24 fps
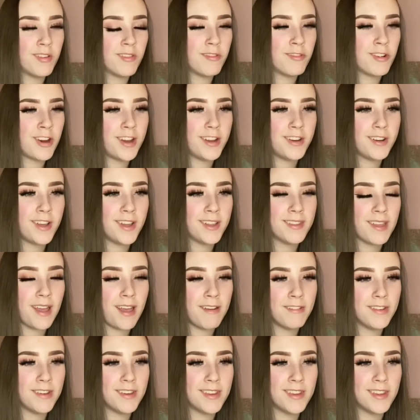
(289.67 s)
very nice
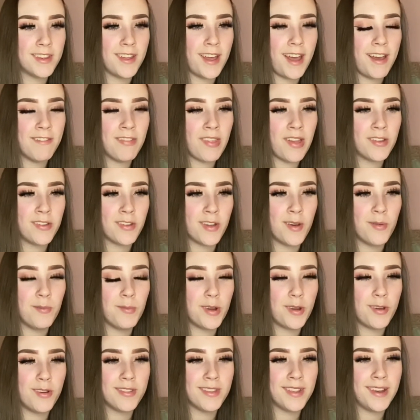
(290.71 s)
having to have that done when I was in